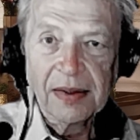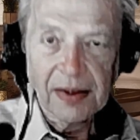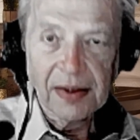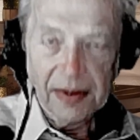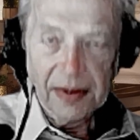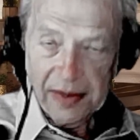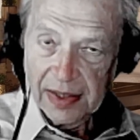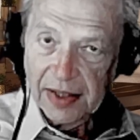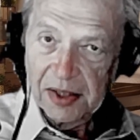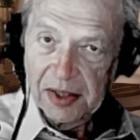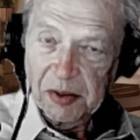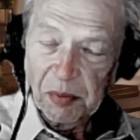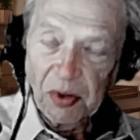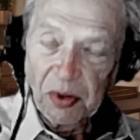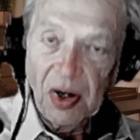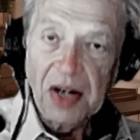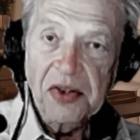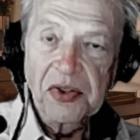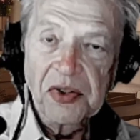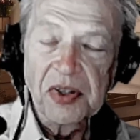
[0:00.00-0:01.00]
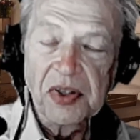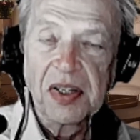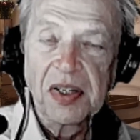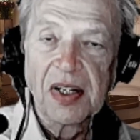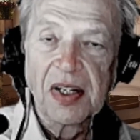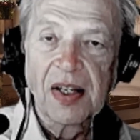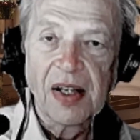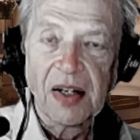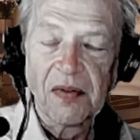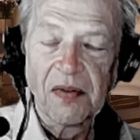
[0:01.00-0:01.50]
the expression
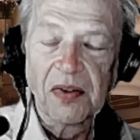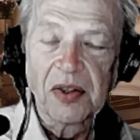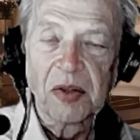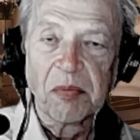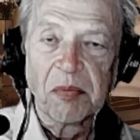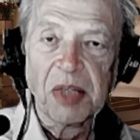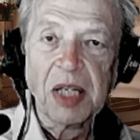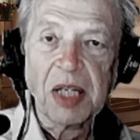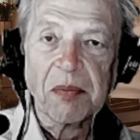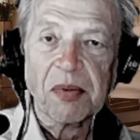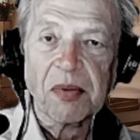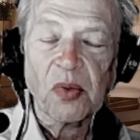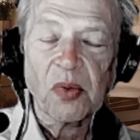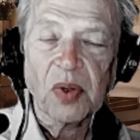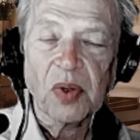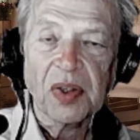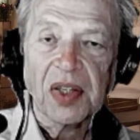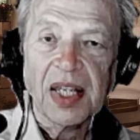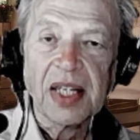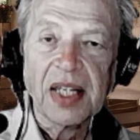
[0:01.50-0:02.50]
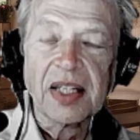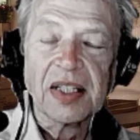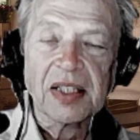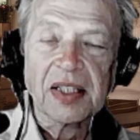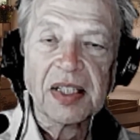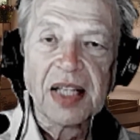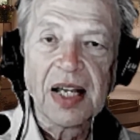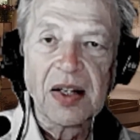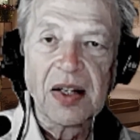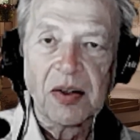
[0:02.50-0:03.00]
of other people when they
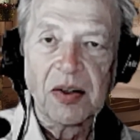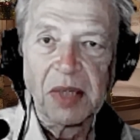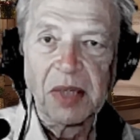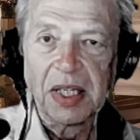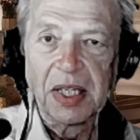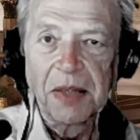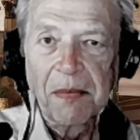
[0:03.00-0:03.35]
encounter me.